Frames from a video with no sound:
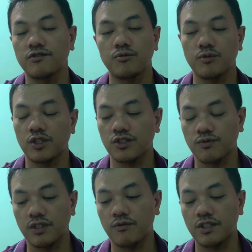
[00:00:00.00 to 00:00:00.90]
because
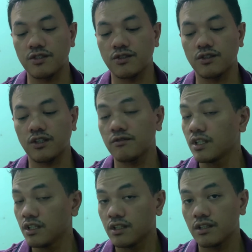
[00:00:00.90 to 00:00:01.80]
when it's turned off,
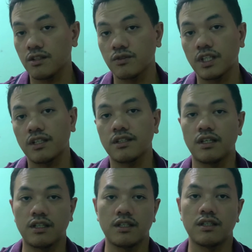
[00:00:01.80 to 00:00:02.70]
then you get
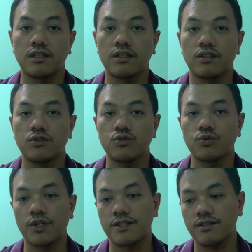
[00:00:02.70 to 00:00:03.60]

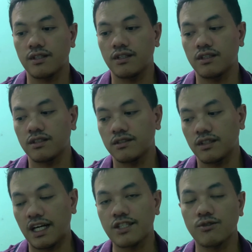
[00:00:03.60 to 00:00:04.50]
noise
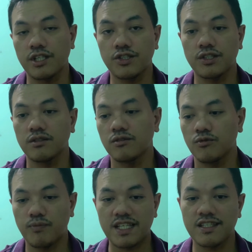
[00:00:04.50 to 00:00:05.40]
isolation
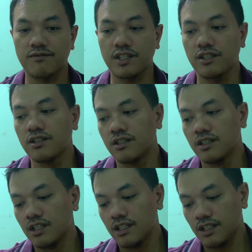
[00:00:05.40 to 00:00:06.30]
passively.
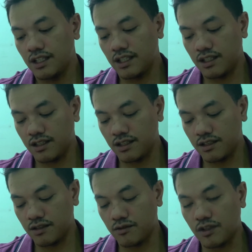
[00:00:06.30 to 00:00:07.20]

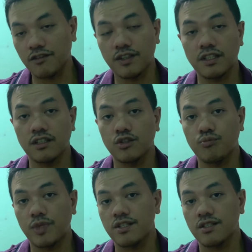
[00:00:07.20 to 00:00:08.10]
And I find that the
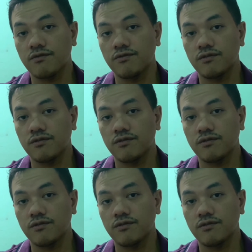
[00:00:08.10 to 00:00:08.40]
passive